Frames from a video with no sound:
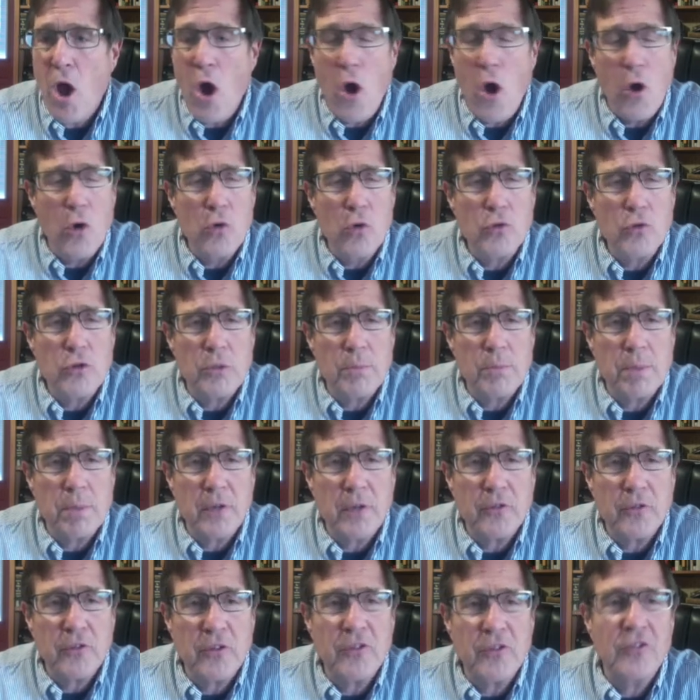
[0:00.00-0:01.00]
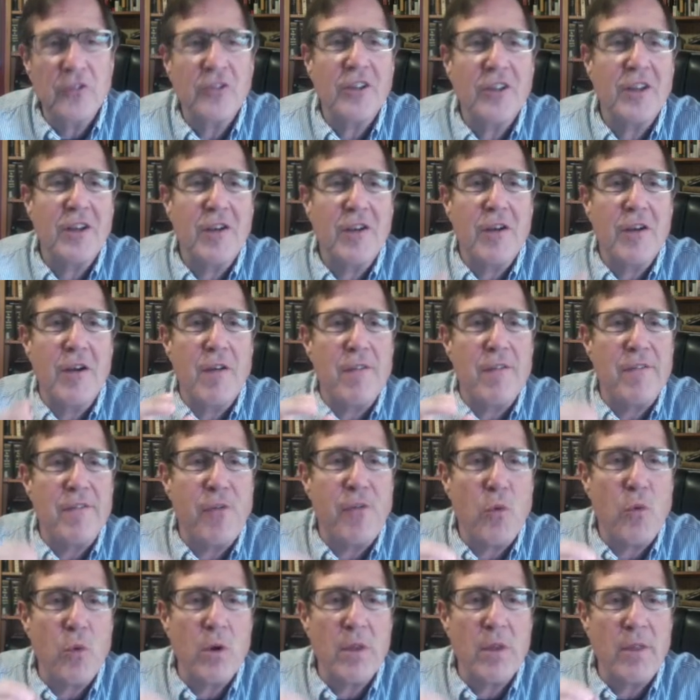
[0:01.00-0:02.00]
owed to persons
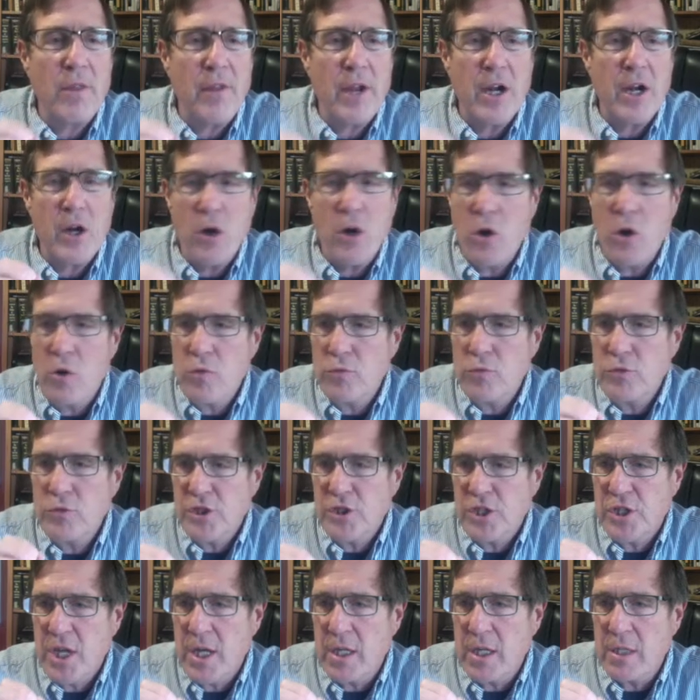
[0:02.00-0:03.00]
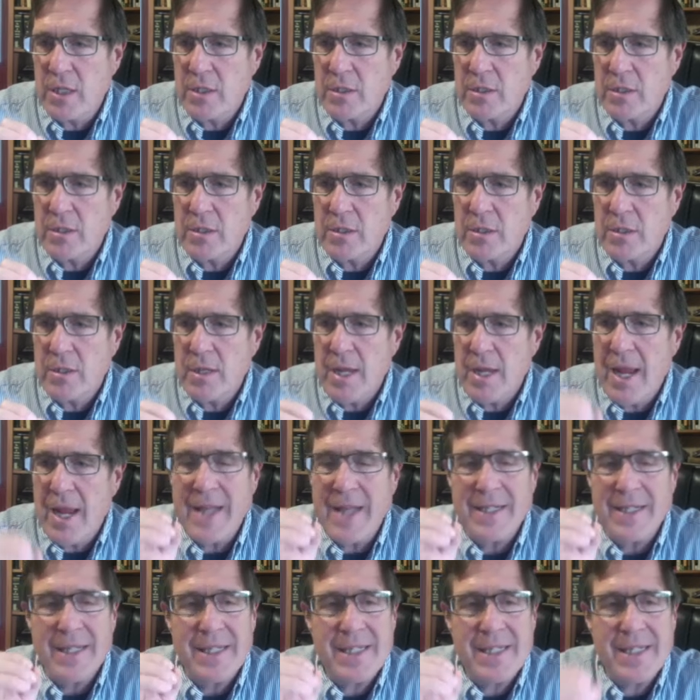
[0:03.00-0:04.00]
for their own sakes
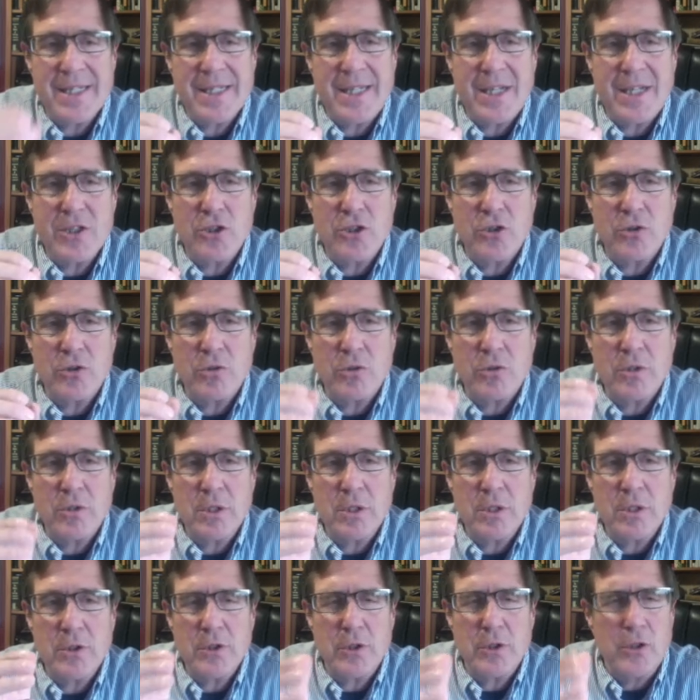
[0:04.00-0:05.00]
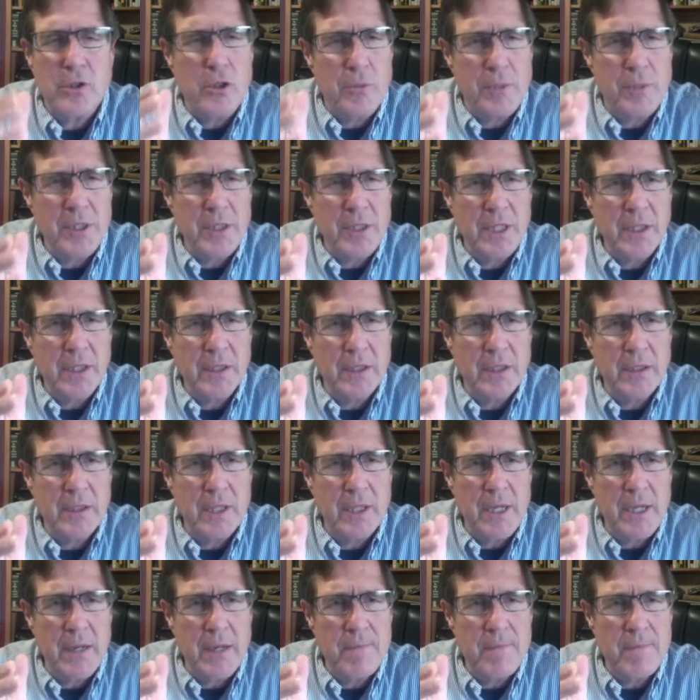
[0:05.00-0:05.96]
and essential to human dignity.